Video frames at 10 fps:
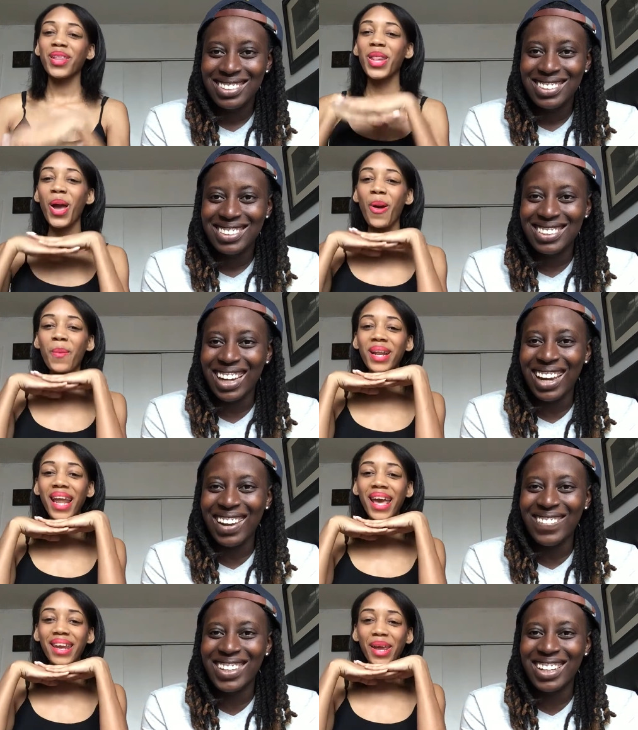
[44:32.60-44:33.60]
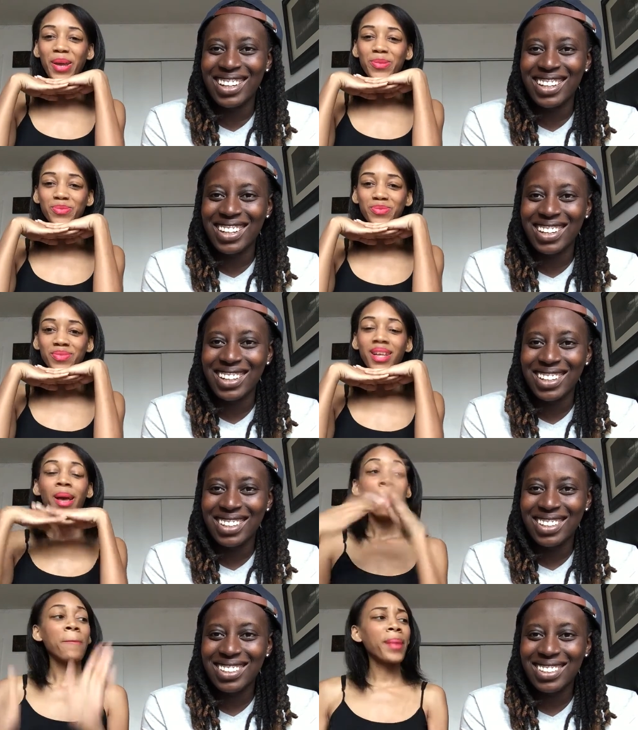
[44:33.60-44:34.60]
Speaker 1: no,
Speaker 2: damn, lady. You look good.
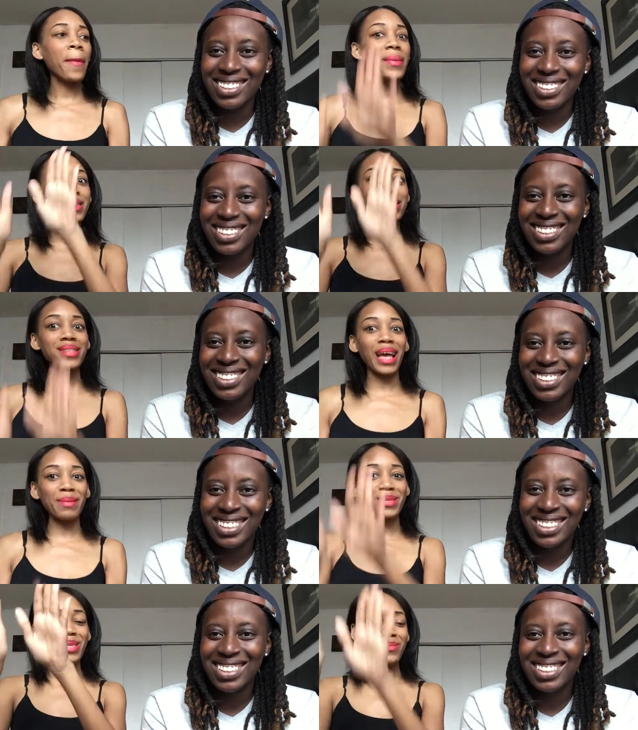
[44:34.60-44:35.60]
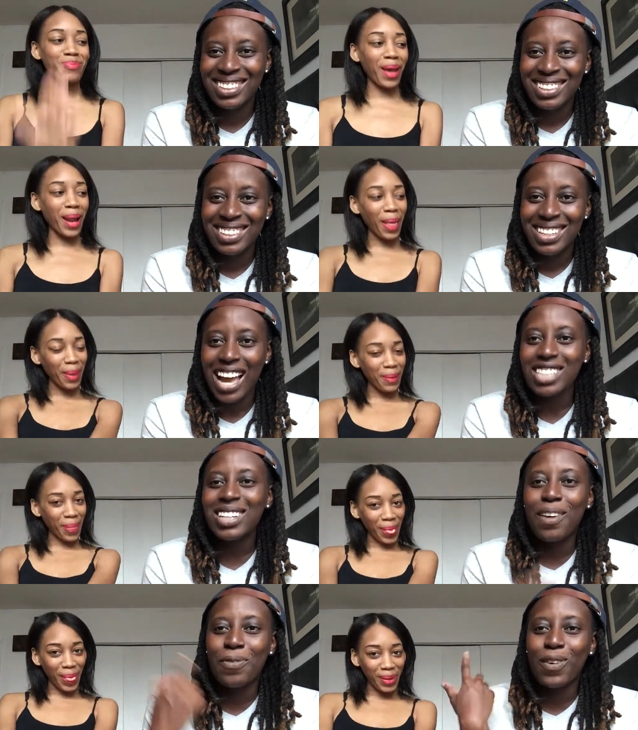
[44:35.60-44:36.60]
Speaker 1: Baby, stop. I should
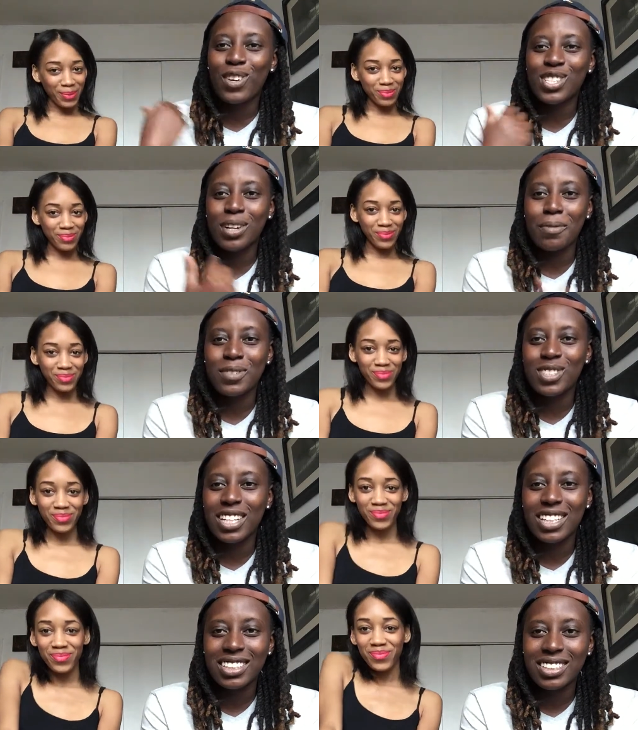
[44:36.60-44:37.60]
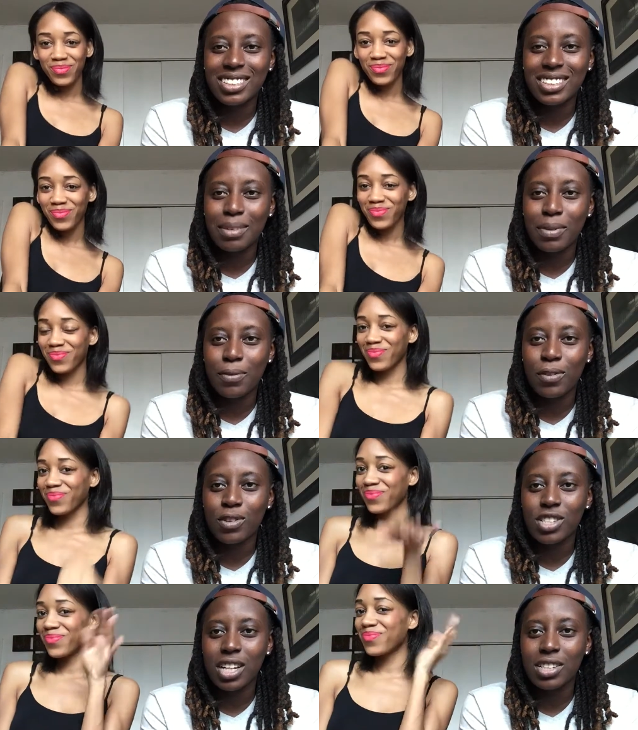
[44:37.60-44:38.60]
have photoshopped you like this. I mean,
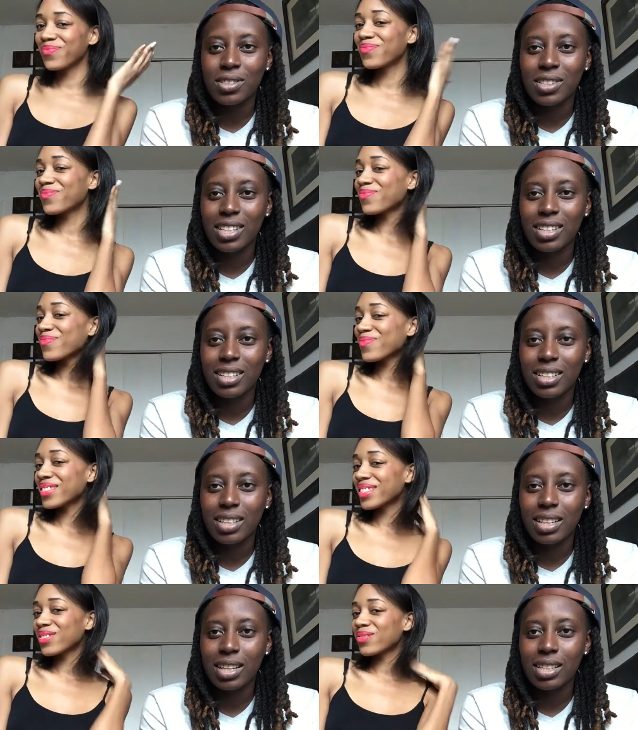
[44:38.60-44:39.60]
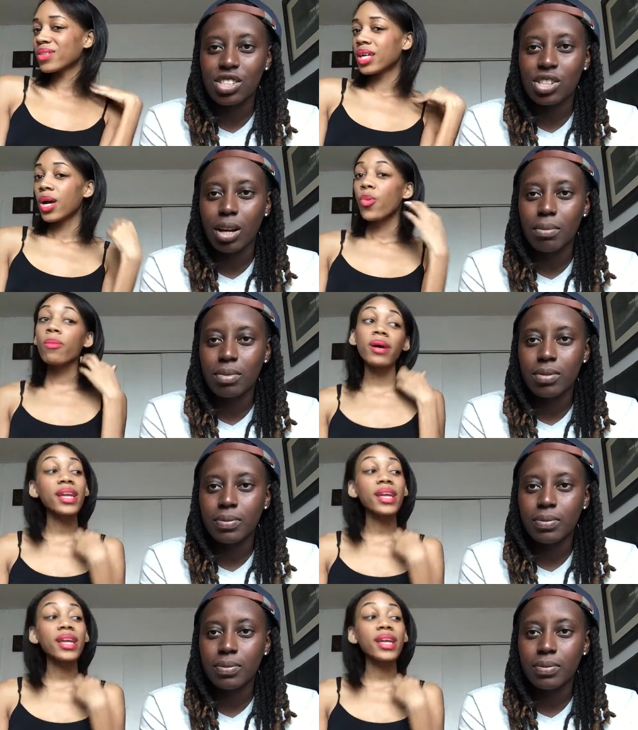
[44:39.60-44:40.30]
photoshopped you, yeah. That's a shop.
Speaker 2: With my